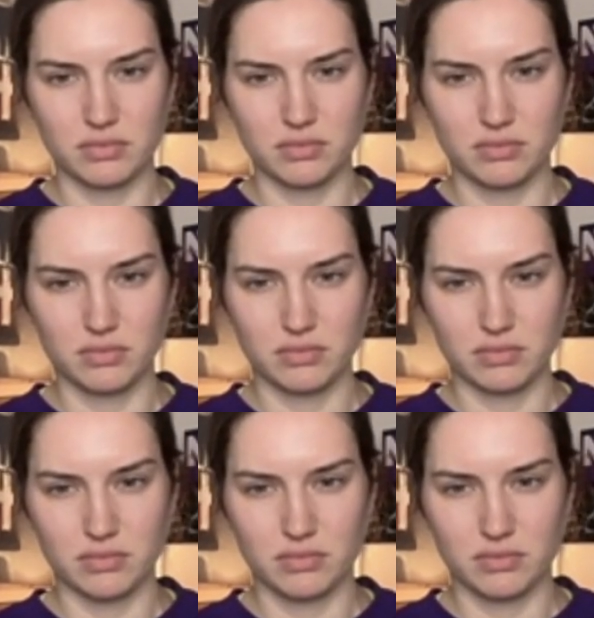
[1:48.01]

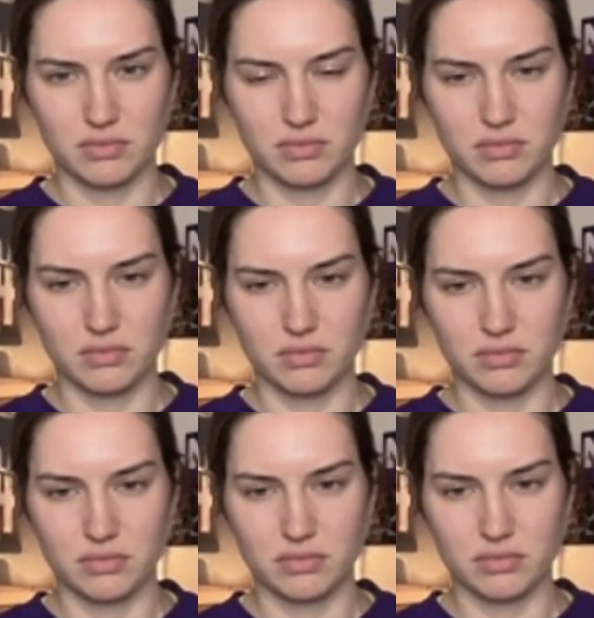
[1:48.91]

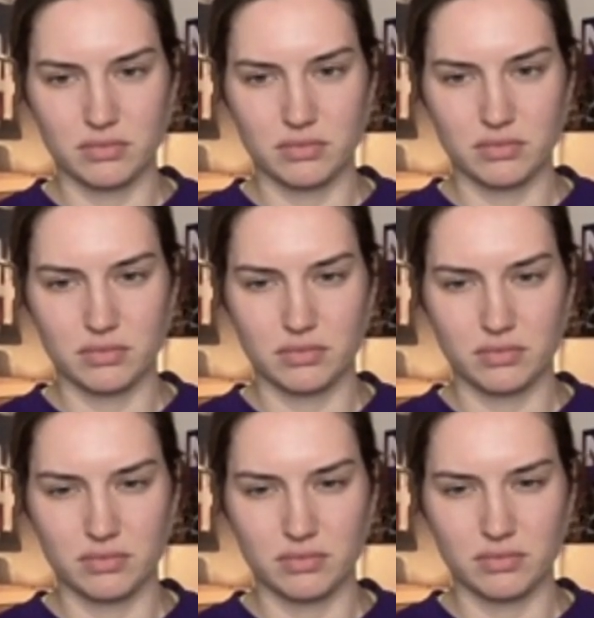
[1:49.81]

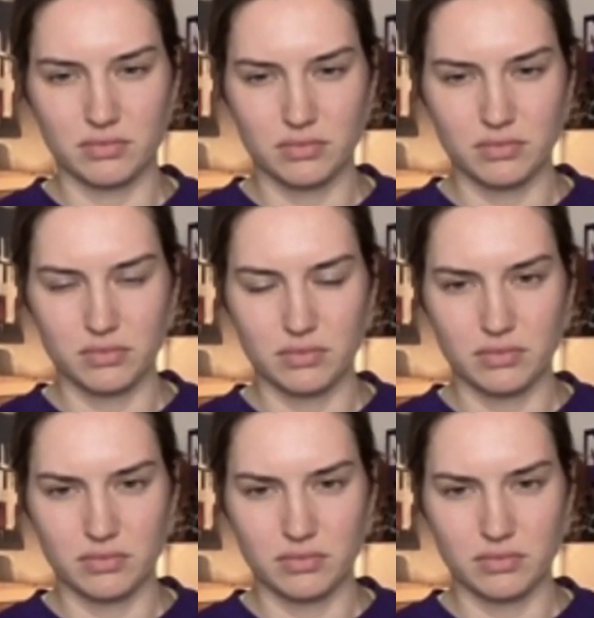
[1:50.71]
This person isn't speaking.